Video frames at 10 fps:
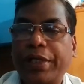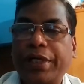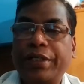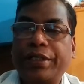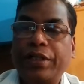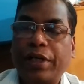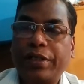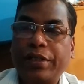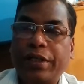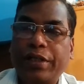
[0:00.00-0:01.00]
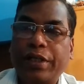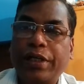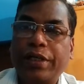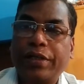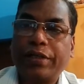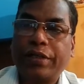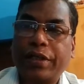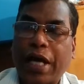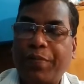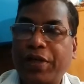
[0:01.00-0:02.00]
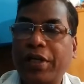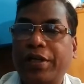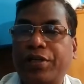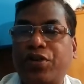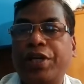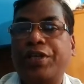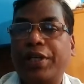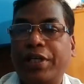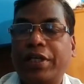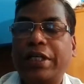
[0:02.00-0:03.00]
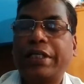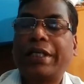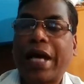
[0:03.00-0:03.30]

the capital treasury. The